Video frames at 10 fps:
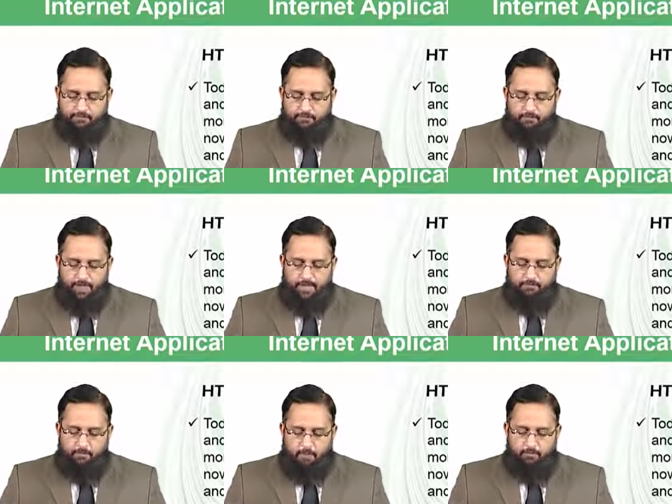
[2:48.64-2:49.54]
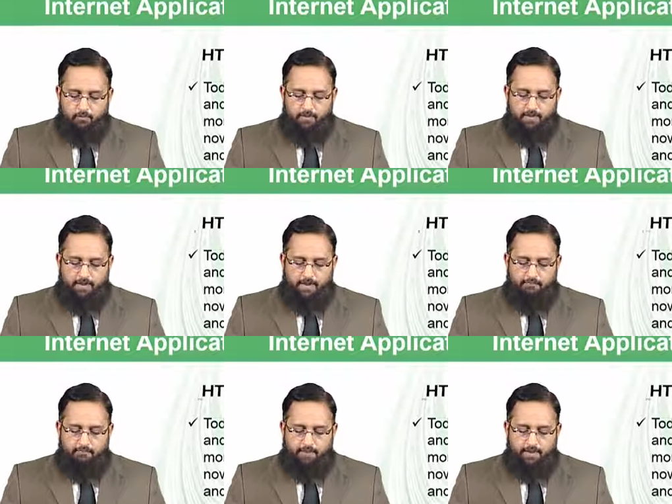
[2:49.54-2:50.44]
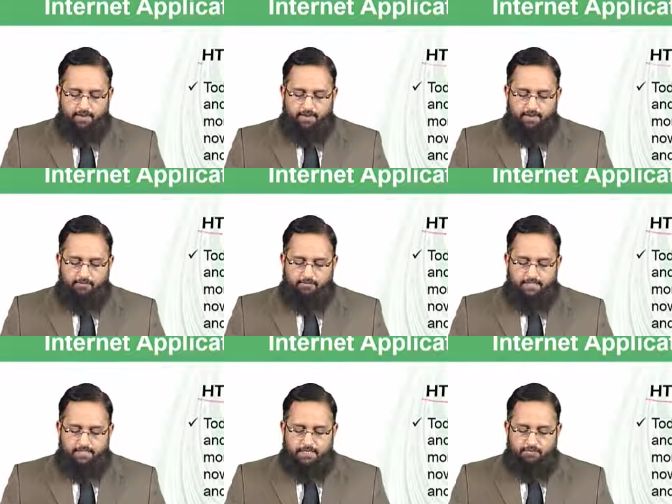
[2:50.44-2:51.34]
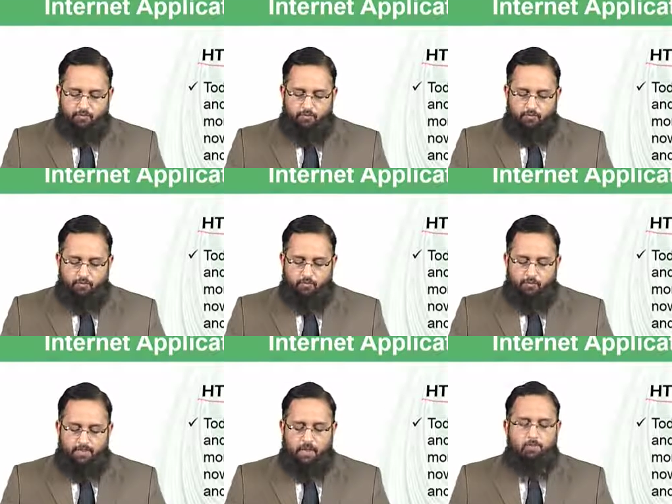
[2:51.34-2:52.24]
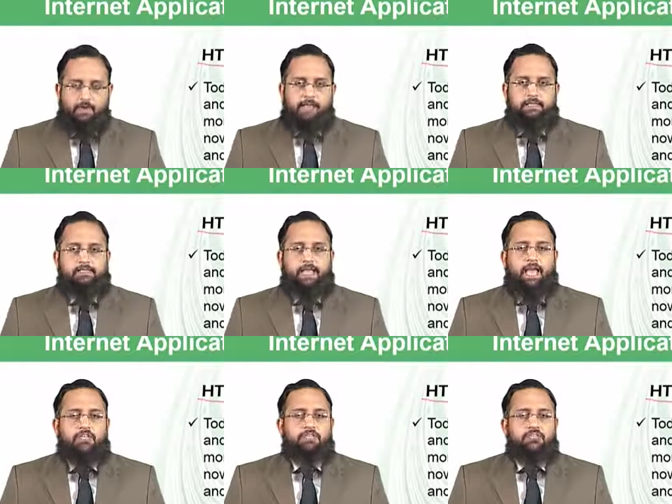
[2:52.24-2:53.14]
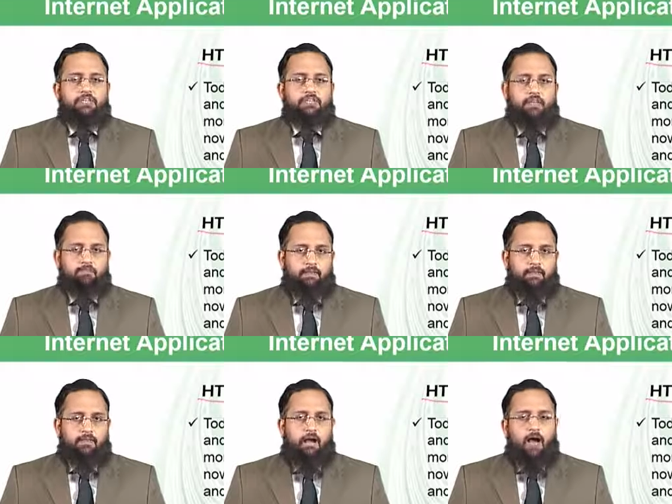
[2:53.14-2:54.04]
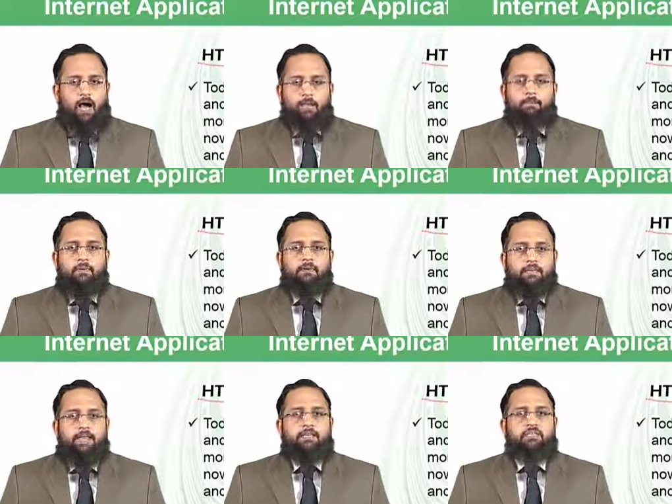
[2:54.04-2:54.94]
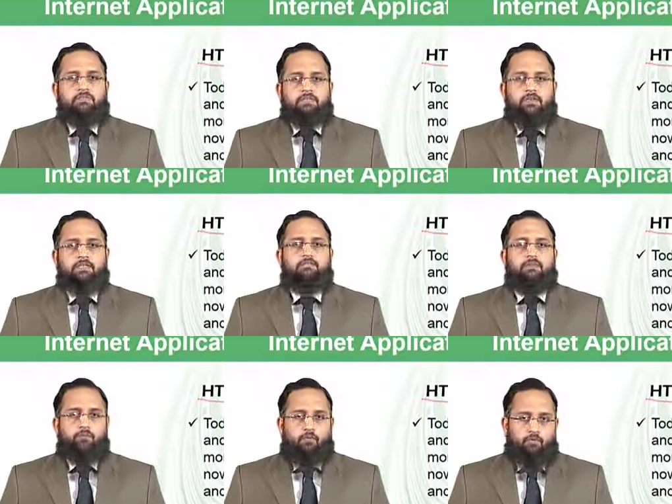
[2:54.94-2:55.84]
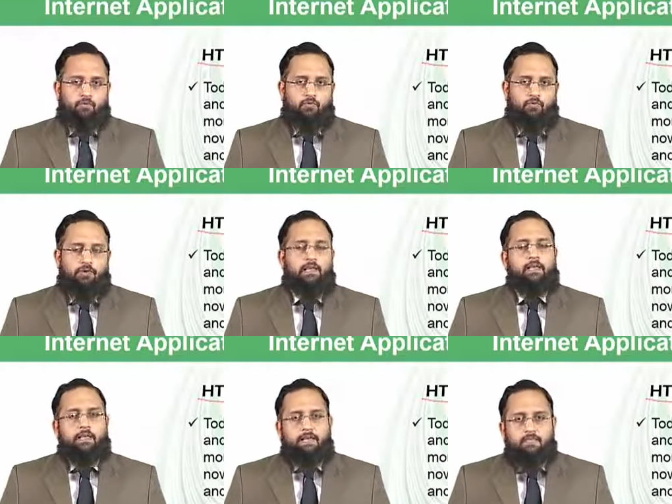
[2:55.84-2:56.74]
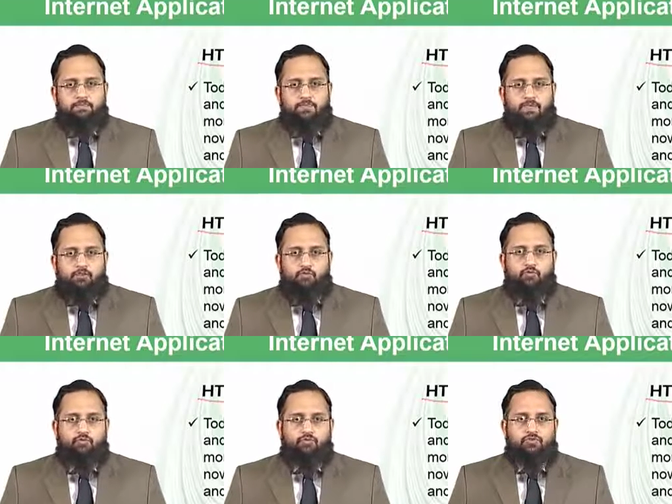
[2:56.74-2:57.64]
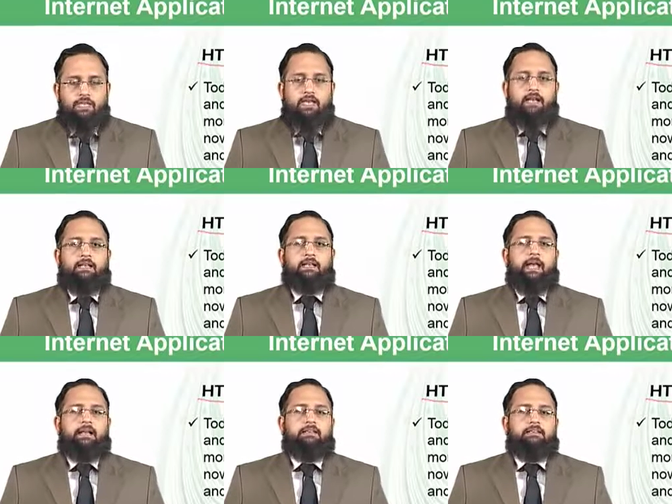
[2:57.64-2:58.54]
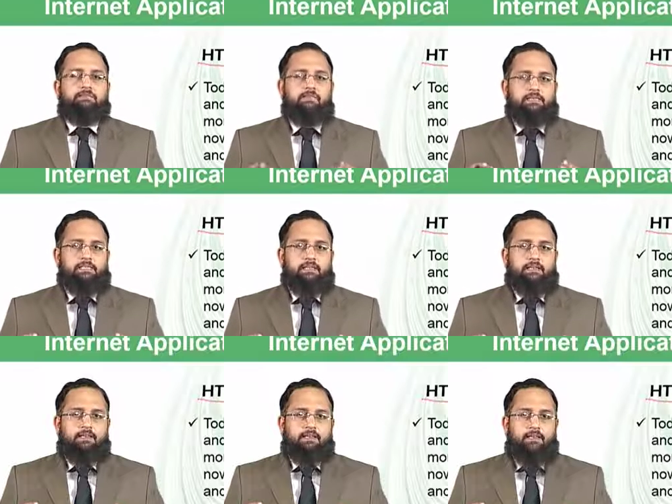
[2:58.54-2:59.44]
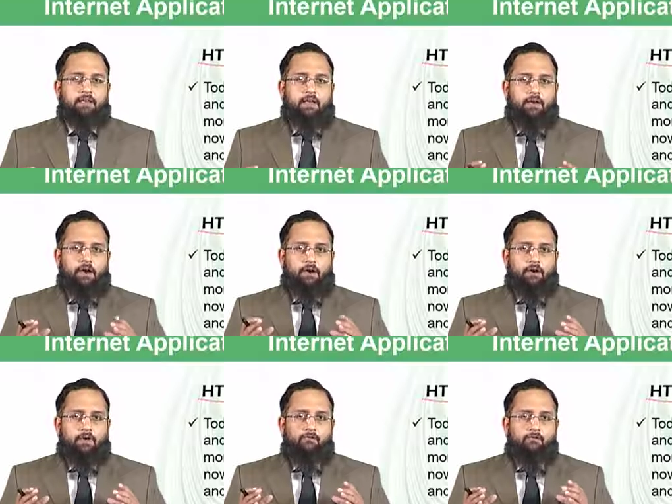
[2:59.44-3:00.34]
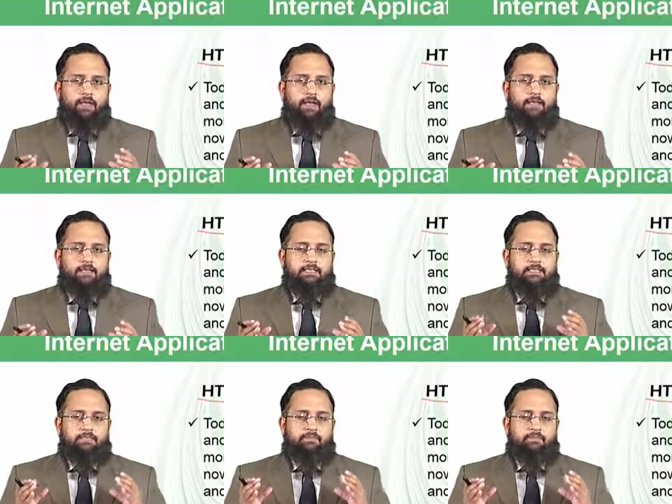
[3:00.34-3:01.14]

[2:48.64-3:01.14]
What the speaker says: very popular and very interesting protocol known as HTTP, Hypertext Transfer Protocol, is being used. That is basically this